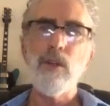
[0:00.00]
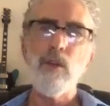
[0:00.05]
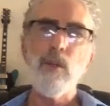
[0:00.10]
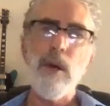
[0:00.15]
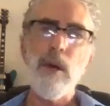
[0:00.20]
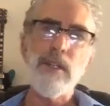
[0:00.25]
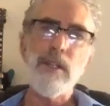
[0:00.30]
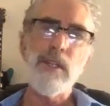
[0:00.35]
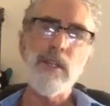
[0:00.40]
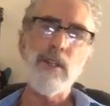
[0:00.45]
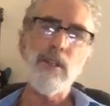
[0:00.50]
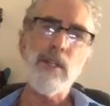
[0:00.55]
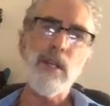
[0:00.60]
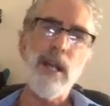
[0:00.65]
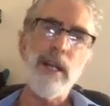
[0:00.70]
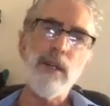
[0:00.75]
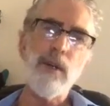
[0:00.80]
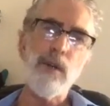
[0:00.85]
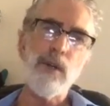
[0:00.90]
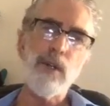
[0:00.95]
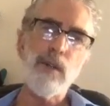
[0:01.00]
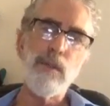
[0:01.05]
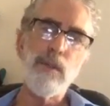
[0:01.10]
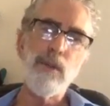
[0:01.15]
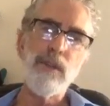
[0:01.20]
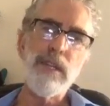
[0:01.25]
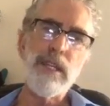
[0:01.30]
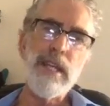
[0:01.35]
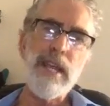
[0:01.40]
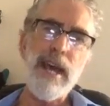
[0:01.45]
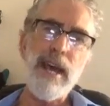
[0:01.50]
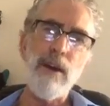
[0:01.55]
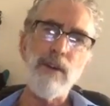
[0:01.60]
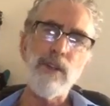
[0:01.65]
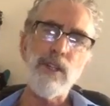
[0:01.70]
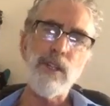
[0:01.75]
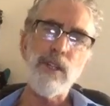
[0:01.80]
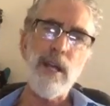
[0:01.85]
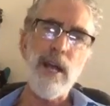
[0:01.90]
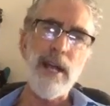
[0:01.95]
want to see this hindquarters move to the
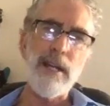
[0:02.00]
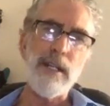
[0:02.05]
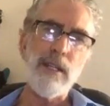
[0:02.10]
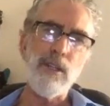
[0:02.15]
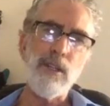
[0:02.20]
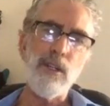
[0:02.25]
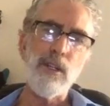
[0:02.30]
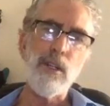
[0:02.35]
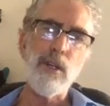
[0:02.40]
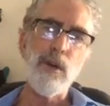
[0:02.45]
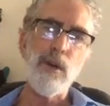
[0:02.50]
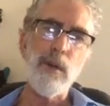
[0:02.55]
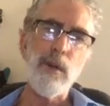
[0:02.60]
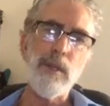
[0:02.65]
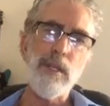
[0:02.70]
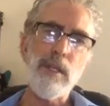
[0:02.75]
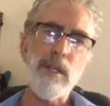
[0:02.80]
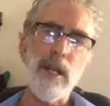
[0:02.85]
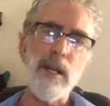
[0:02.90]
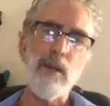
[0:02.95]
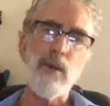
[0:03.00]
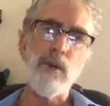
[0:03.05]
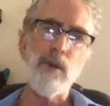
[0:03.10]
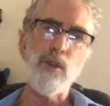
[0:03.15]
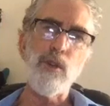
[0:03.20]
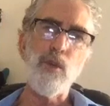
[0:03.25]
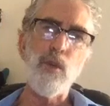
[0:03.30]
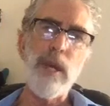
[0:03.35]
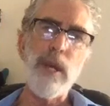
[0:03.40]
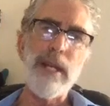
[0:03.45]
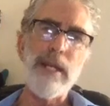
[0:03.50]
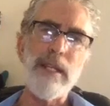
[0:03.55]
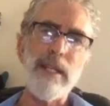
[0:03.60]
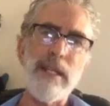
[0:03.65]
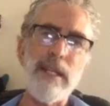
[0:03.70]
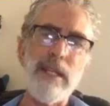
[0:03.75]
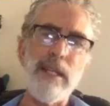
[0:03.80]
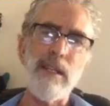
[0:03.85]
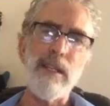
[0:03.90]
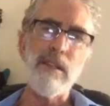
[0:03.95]
outside. He's still going with his hindquarters way to
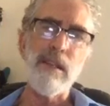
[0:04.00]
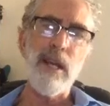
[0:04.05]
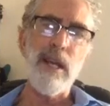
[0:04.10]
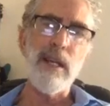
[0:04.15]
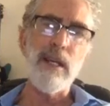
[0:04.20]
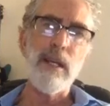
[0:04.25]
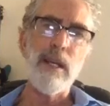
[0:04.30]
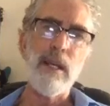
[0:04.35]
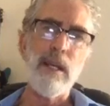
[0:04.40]
the inside.